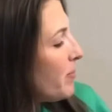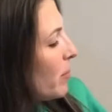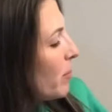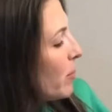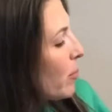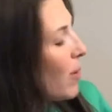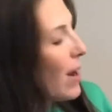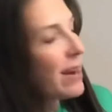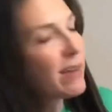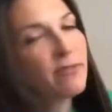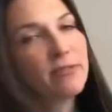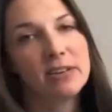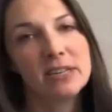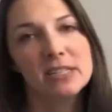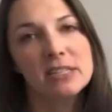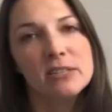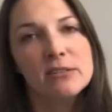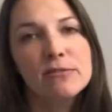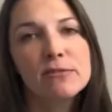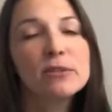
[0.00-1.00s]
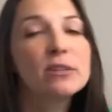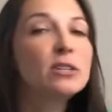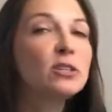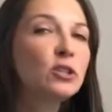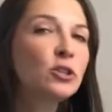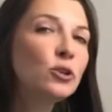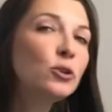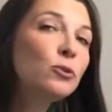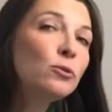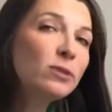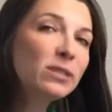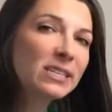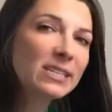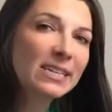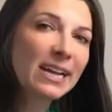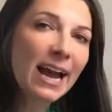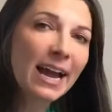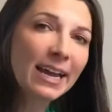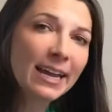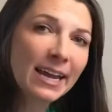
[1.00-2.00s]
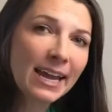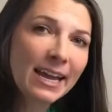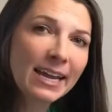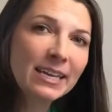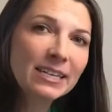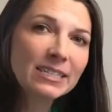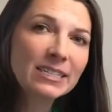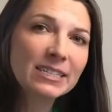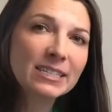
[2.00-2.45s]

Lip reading: Breakfast, for the 2 snack cakes,